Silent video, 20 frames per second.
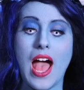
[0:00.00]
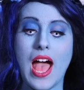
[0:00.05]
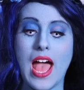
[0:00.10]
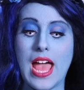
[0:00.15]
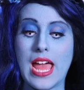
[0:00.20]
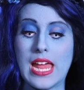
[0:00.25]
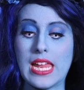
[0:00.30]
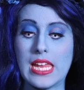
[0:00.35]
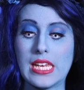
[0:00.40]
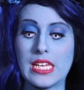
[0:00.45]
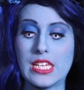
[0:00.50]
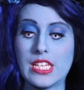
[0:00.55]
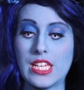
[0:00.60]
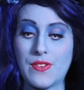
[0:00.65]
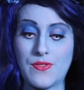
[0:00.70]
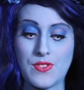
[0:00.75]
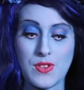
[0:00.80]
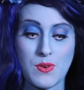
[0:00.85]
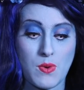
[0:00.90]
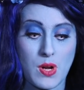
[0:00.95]
And
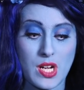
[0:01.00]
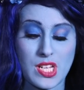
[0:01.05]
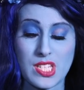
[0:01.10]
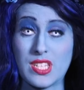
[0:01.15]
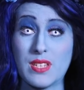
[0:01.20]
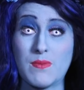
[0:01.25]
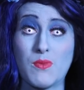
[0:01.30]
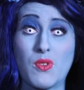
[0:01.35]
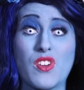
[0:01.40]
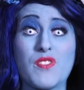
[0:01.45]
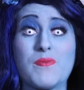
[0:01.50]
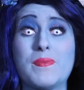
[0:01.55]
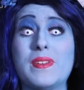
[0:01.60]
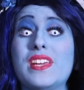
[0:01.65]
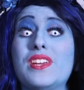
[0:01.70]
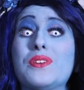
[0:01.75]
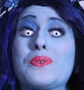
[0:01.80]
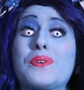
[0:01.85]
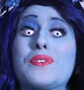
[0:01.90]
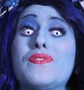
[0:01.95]
if you wanna see more of
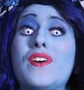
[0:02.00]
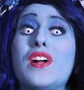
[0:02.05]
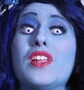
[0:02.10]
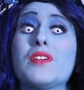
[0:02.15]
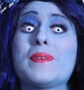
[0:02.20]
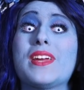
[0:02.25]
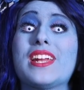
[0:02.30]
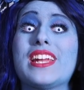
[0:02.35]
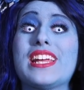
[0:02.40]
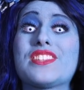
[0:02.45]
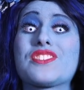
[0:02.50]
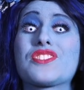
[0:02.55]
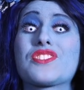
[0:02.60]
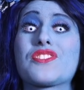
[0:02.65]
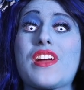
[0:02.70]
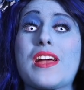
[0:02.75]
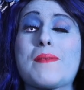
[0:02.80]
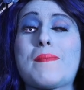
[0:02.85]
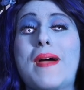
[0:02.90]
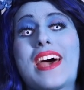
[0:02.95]
me, you can follow me on
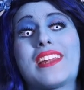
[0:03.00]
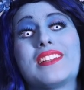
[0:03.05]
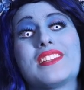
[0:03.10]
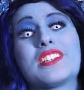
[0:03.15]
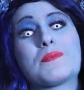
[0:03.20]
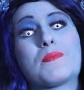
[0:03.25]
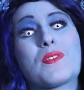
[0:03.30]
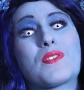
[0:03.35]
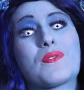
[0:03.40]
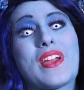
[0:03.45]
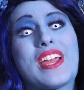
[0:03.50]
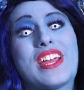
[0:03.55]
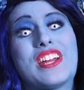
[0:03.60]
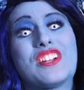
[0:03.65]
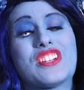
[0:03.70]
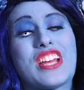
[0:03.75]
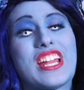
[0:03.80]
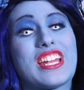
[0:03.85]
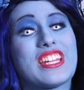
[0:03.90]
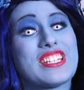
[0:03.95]
Instagram at Elizabeth
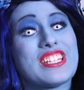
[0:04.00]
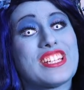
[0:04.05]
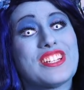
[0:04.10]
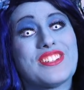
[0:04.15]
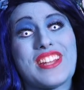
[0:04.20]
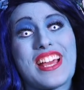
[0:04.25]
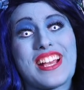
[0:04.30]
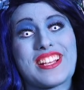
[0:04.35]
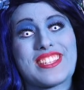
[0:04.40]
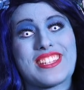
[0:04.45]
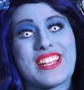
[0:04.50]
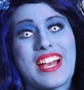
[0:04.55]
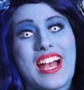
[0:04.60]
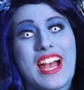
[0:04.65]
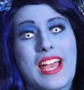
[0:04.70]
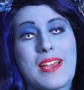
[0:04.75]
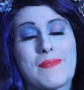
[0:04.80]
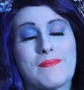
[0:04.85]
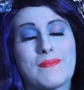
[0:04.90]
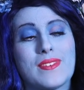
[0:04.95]
Rage, and until next
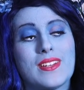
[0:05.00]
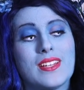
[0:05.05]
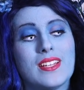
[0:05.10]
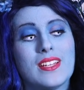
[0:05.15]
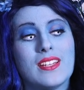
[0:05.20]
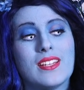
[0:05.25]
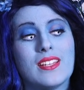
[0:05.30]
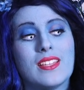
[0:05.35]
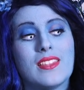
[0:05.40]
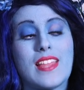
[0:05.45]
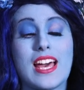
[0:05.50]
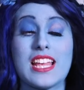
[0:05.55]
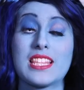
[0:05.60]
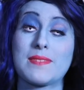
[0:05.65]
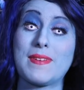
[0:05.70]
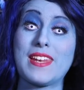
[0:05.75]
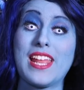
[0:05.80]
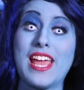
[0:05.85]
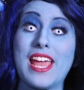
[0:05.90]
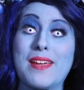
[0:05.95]
time,
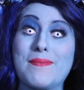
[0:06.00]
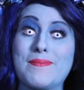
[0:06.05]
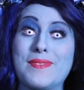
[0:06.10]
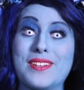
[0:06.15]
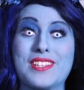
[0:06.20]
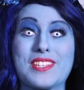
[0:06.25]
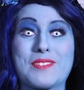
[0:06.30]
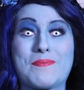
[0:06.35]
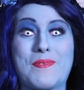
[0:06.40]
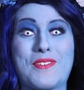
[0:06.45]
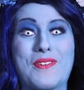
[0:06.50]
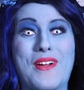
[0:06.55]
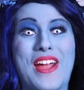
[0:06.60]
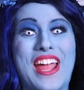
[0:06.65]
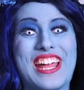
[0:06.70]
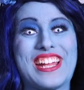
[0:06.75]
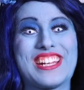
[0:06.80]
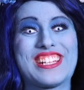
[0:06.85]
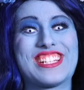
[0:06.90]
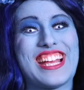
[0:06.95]
that's my name, Elizabeth
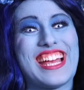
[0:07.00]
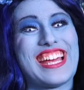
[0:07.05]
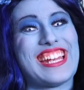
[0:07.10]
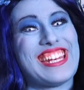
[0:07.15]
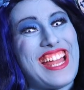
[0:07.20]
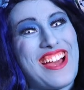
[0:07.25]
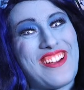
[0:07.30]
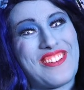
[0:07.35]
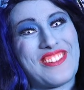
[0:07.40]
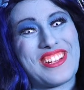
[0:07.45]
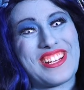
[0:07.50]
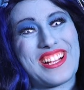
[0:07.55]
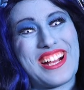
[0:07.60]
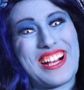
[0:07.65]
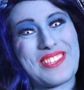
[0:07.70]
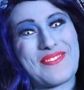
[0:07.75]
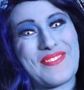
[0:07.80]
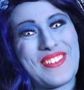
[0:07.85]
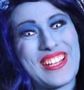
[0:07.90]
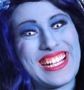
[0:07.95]
Rage, and now you can
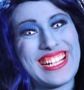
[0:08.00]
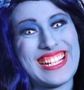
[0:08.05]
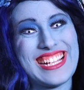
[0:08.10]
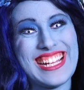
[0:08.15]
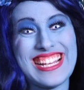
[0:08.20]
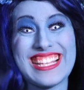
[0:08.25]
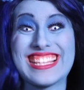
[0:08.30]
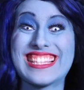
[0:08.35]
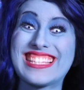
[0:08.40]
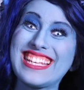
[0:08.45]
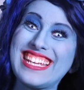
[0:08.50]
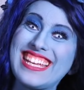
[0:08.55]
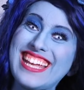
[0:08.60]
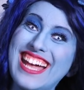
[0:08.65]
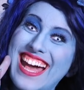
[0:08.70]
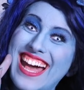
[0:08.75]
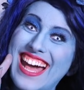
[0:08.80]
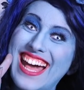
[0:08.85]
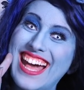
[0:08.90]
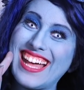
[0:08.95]
cosplay. See
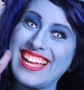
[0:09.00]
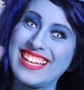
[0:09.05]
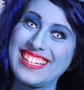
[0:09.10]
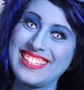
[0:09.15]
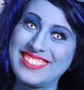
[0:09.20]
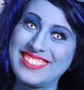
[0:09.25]
ya!